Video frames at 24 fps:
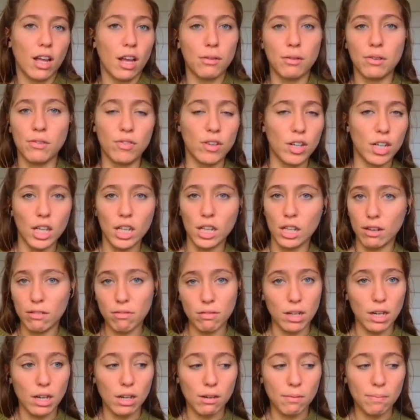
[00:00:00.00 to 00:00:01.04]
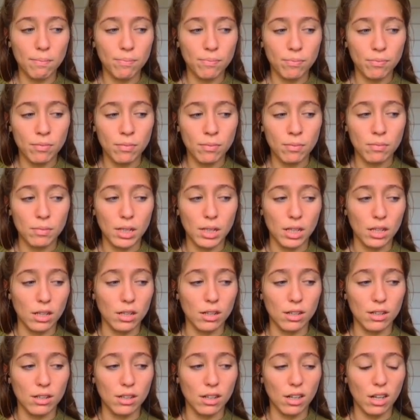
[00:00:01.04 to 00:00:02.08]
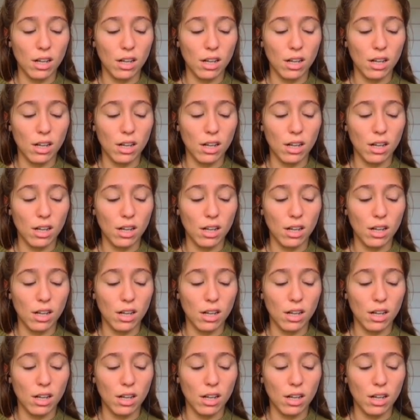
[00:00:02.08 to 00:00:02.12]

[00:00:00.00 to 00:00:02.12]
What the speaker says: I would fucking live there. Because,